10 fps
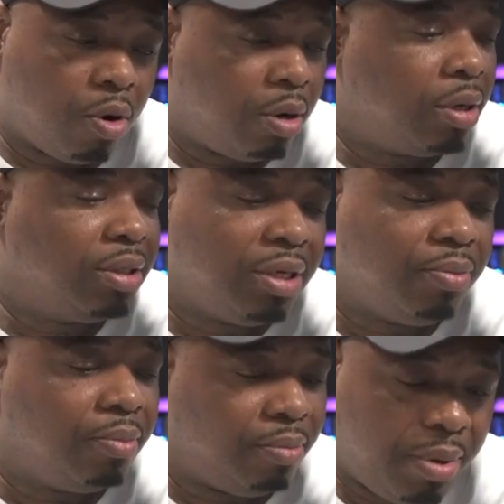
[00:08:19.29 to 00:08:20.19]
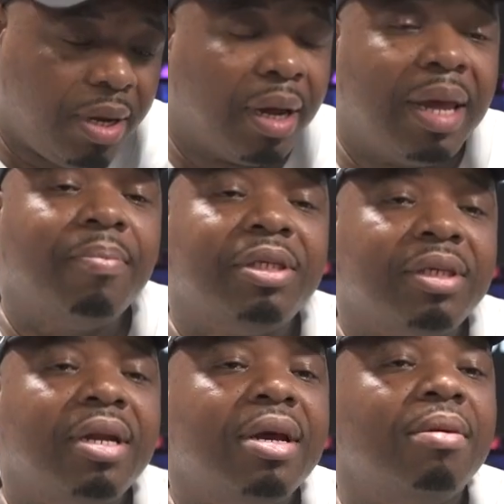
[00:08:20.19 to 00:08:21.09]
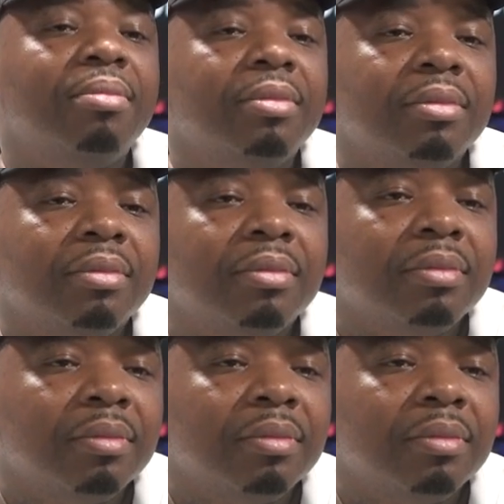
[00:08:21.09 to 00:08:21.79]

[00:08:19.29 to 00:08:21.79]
want to just be an image of them. Right.